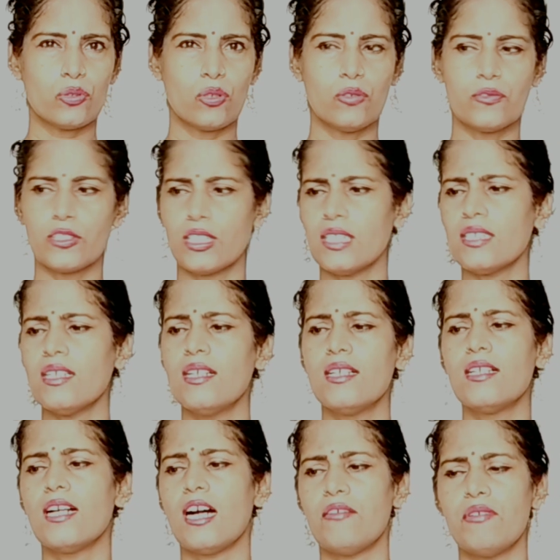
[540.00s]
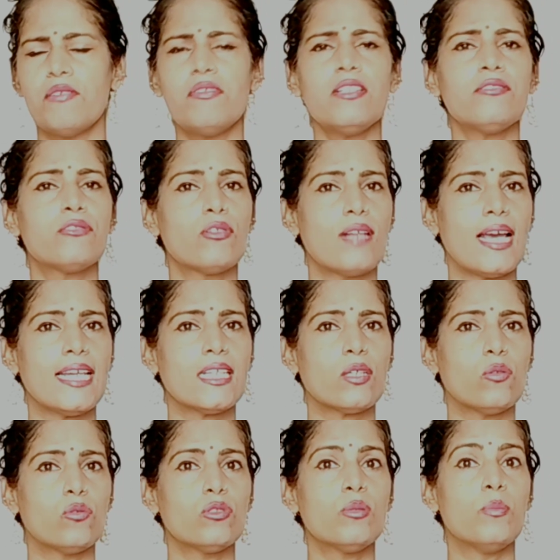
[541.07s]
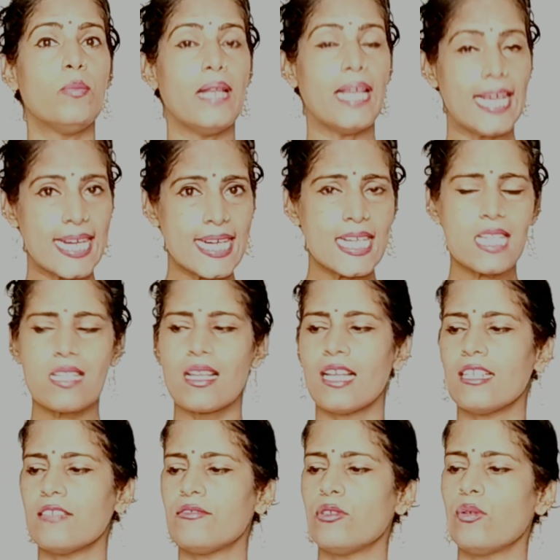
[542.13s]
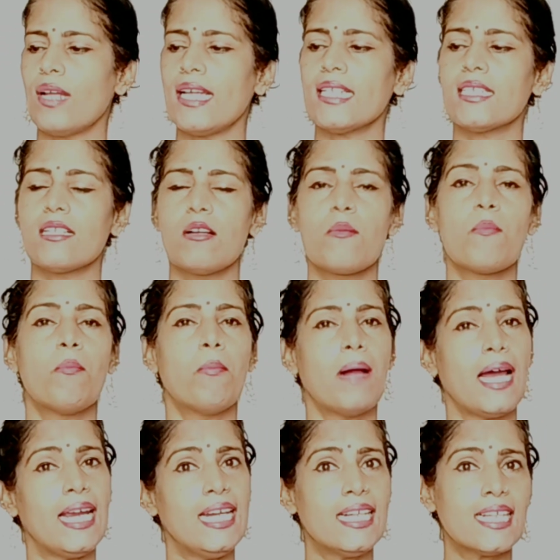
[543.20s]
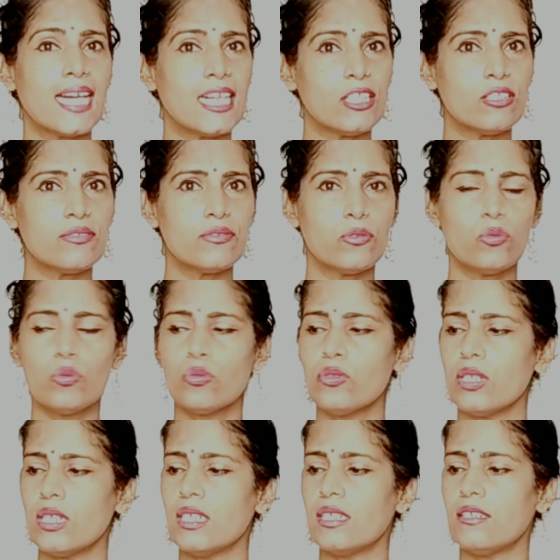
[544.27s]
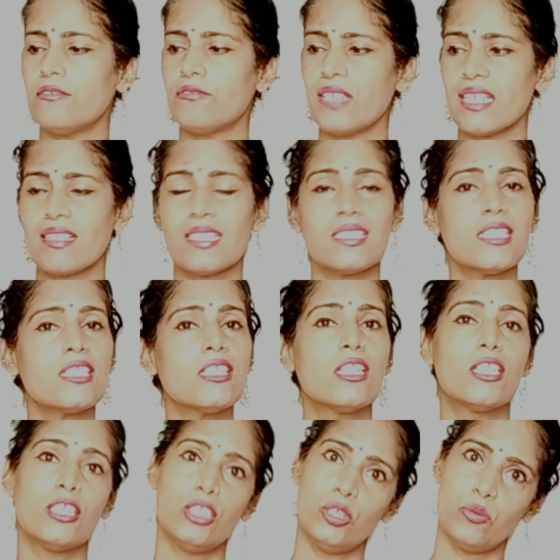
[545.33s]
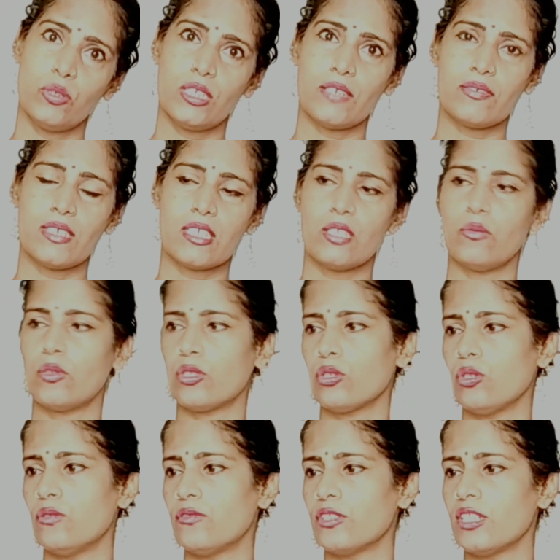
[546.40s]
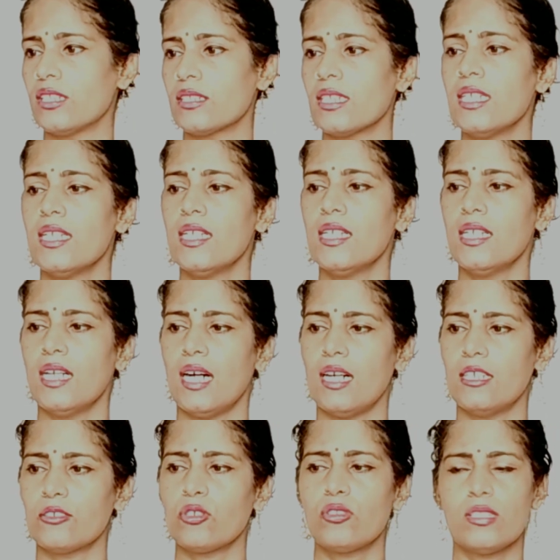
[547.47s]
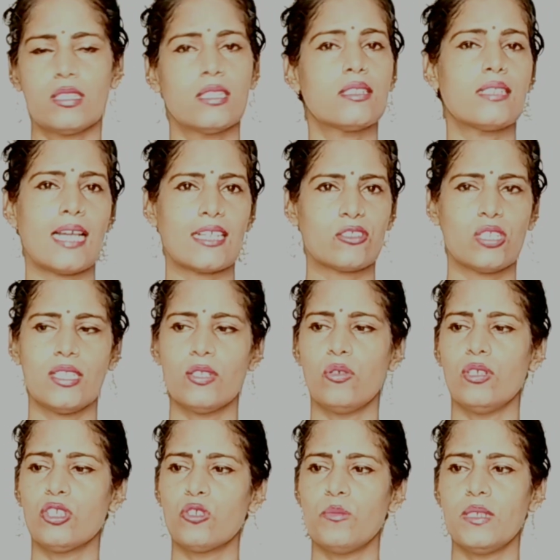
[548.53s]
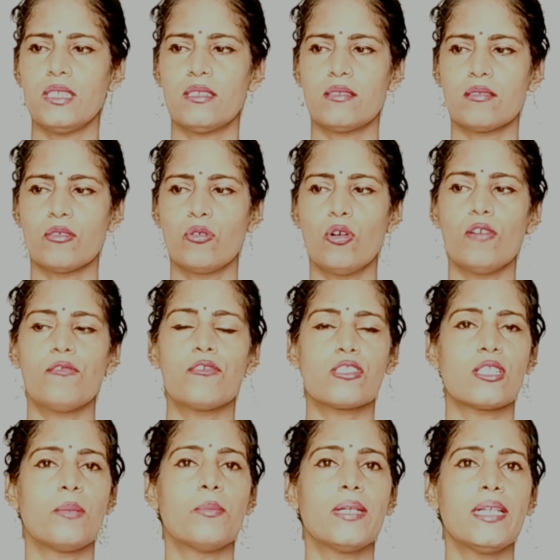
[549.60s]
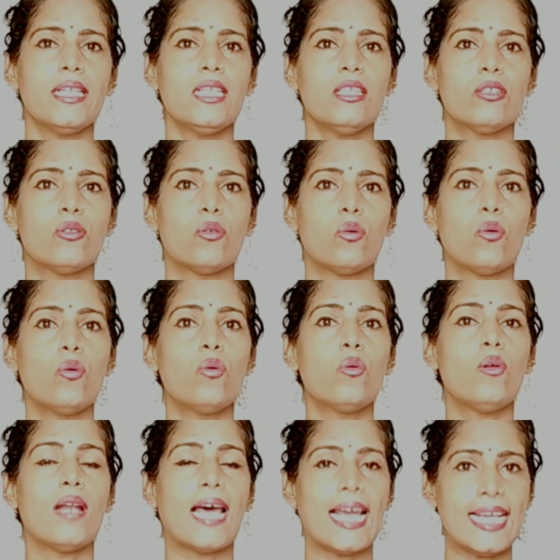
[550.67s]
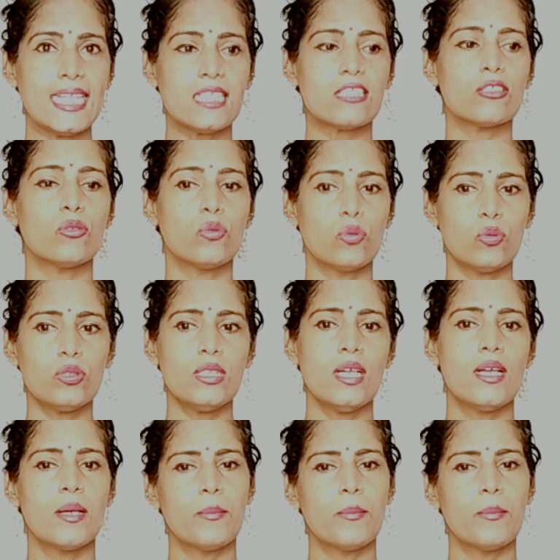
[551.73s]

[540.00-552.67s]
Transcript: to go for this. However, if you like oud blends and if you like mild kind of oud fragrances, you would definitely want to go for this. So this is actually going to be good for somebody who likes oud